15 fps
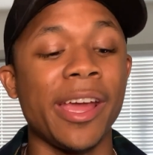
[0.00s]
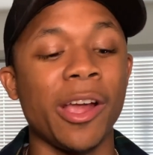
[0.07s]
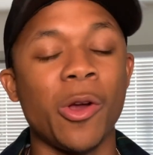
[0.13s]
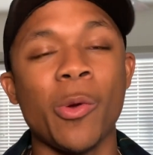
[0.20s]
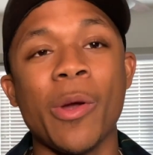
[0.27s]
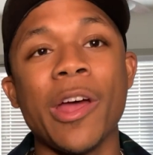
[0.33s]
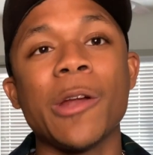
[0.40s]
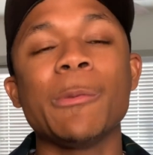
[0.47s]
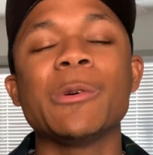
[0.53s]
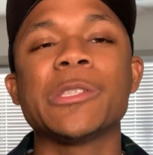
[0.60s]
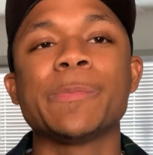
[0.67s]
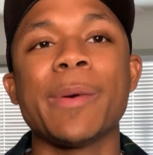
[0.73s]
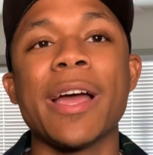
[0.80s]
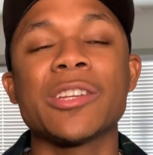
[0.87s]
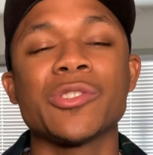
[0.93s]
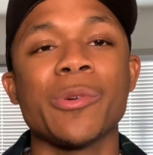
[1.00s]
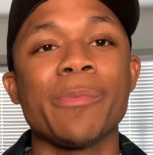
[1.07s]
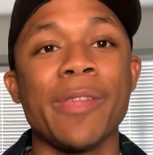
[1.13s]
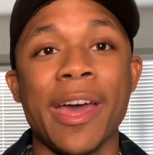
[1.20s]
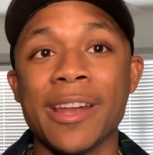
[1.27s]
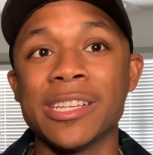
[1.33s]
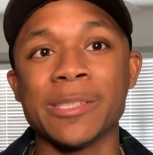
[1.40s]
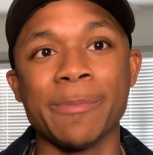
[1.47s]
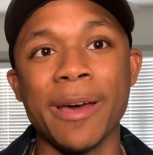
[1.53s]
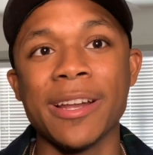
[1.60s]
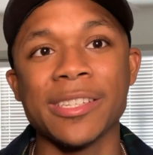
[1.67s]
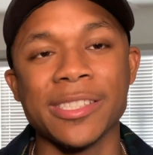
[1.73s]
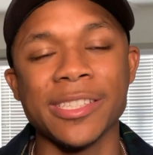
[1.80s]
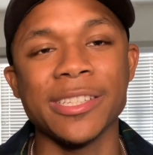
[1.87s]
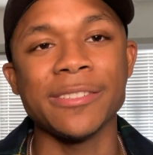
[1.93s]
incredible spectrum that is
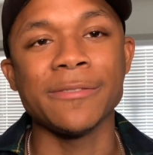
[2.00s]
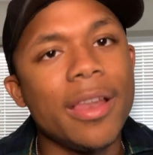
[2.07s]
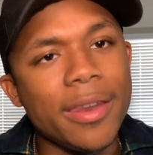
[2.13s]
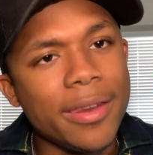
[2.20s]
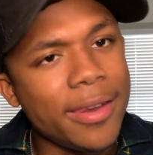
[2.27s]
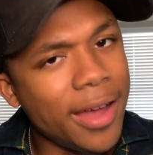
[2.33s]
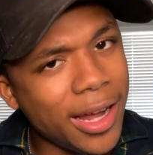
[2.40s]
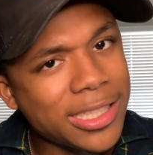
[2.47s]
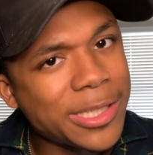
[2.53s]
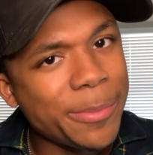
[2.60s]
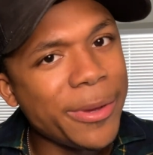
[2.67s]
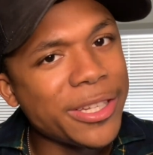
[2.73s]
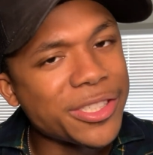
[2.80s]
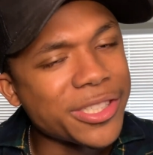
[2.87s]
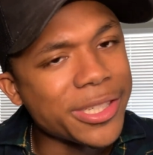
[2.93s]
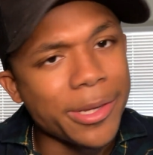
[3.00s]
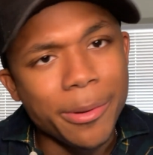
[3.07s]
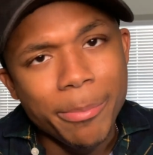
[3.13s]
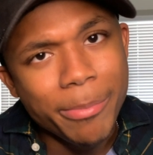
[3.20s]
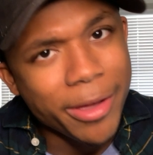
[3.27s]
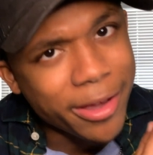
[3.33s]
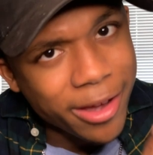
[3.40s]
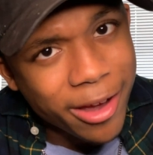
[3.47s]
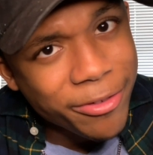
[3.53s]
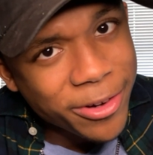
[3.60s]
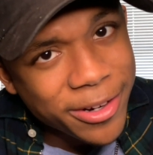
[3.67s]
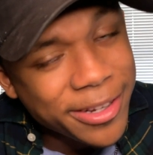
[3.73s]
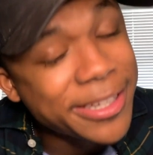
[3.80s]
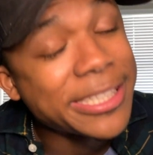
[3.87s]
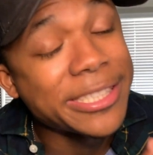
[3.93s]
medicine. Not to mention,
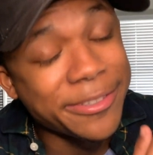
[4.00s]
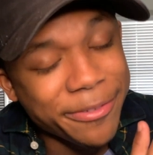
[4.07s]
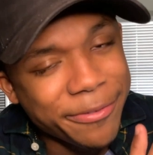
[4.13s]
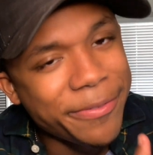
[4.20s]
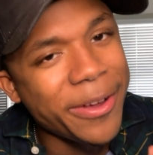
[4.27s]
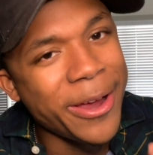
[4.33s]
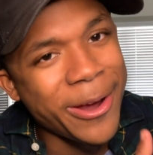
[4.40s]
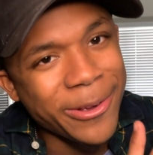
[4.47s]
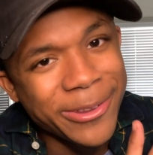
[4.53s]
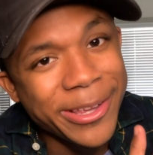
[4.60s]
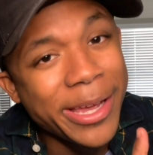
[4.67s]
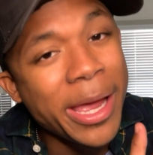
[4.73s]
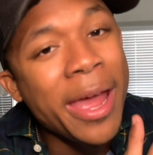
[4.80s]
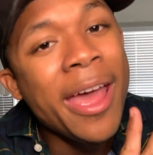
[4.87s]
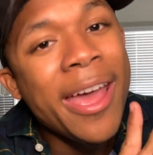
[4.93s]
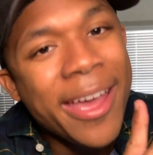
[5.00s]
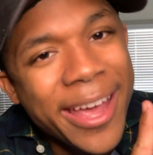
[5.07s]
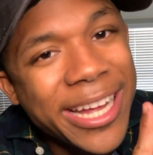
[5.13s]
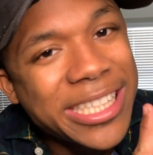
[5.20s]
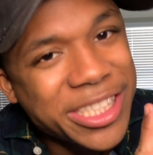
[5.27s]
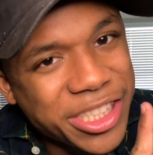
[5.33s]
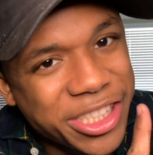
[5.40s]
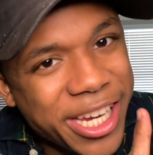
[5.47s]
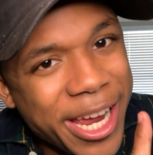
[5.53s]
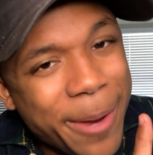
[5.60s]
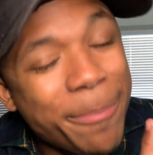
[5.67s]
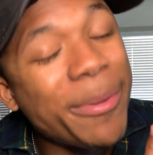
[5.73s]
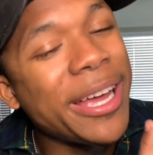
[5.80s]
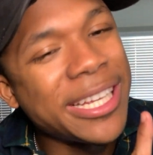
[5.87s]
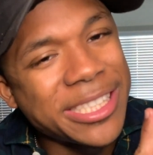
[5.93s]
McGovern is
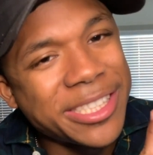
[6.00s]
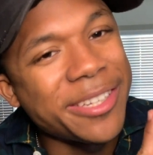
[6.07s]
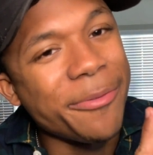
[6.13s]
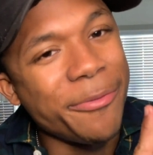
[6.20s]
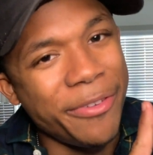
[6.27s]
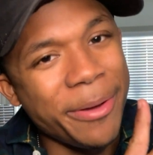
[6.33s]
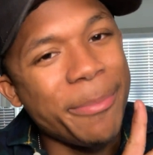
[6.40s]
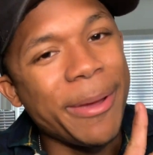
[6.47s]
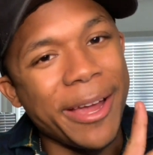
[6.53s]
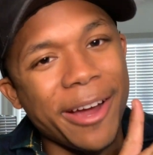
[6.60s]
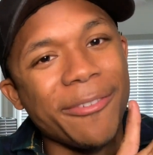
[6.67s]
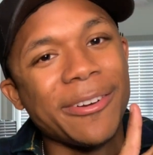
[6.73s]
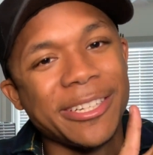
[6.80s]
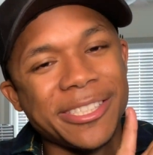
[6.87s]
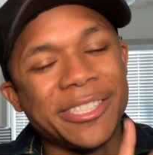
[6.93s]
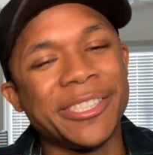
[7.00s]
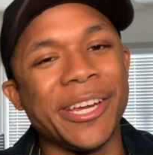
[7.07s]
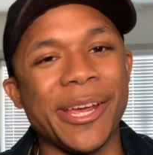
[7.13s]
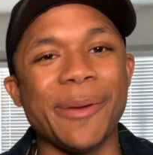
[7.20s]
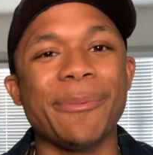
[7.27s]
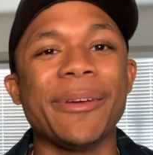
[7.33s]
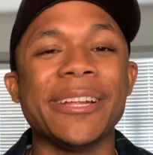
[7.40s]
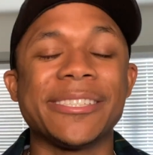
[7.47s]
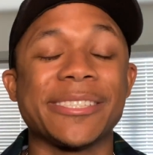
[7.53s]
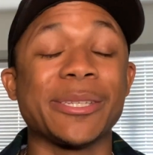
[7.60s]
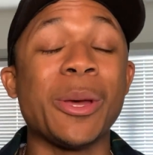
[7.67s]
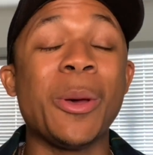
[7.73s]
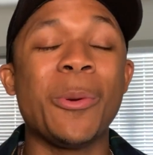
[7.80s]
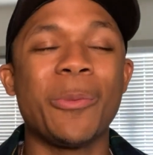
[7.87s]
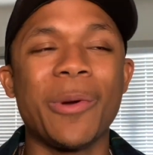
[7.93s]
cheap.
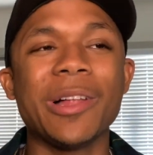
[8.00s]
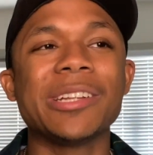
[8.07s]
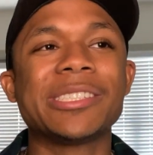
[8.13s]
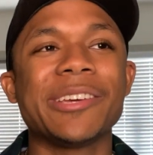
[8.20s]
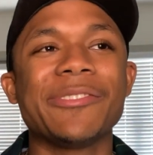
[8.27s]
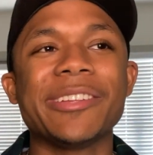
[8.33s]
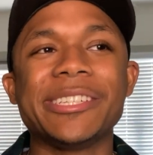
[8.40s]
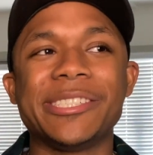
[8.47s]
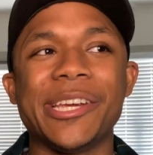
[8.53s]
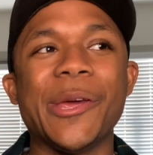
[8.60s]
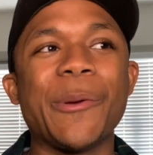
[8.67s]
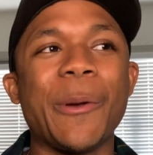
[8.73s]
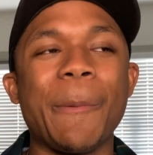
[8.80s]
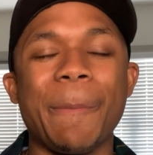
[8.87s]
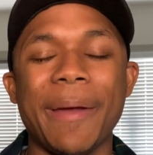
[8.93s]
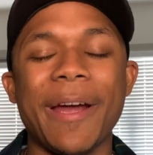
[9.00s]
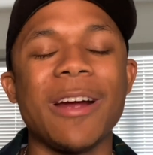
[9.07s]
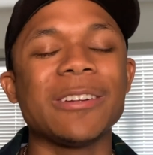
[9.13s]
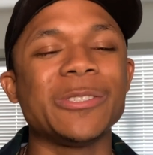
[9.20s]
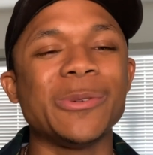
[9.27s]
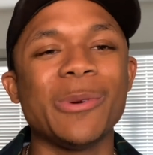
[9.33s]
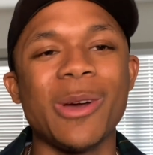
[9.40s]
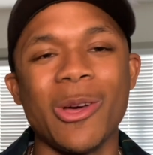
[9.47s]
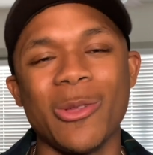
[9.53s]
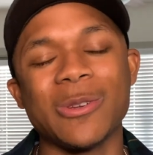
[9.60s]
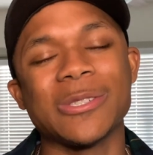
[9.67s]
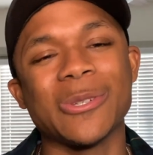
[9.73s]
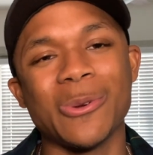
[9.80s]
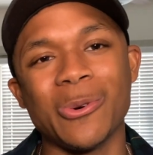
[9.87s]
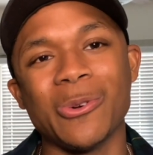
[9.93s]
It's relatively cheap compared to other
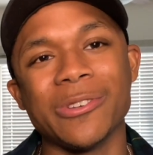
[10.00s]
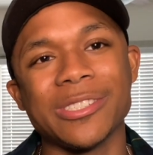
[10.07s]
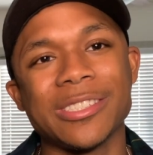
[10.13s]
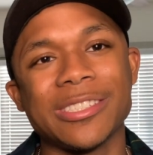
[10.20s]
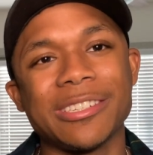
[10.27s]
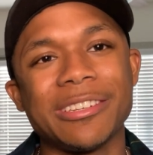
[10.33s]
schools.